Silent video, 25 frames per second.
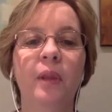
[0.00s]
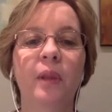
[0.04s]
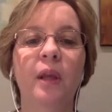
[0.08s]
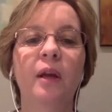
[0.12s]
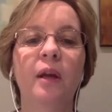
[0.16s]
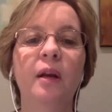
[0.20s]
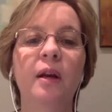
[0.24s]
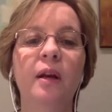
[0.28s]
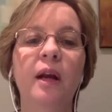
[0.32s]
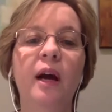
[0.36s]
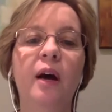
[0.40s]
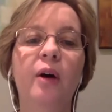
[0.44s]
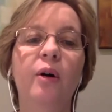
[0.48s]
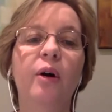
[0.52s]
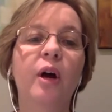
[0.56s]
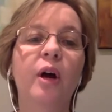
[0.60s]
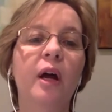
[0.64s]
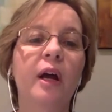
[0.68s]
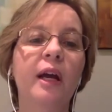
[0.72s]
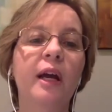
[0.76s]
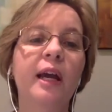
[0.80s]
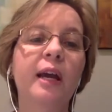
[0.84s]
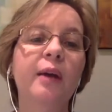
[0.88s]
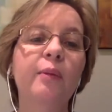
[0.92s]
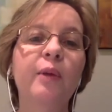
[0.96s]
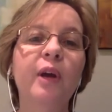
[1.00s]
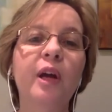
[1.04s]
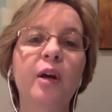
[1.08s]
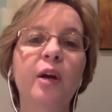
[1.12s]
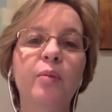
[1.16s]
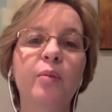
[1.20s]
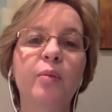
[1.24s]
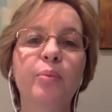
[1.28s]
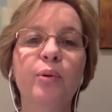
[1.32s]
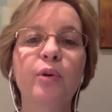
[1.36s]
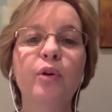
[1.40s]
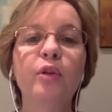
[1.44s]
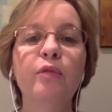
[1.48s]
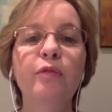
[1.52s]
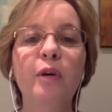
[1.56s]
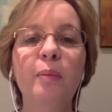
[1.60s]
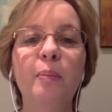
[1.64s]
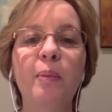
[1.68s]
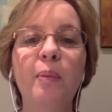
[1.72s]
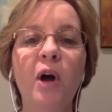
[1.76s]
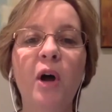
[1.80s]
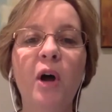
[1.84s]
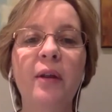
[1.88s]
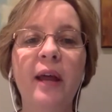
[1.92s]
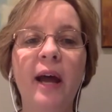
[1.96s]
Now, can we improve
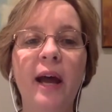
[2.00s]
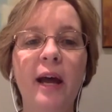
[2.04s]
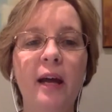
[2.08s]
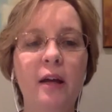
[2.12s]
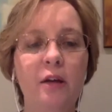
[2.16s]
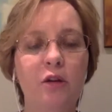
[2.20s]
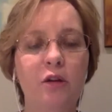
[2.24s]
upon that?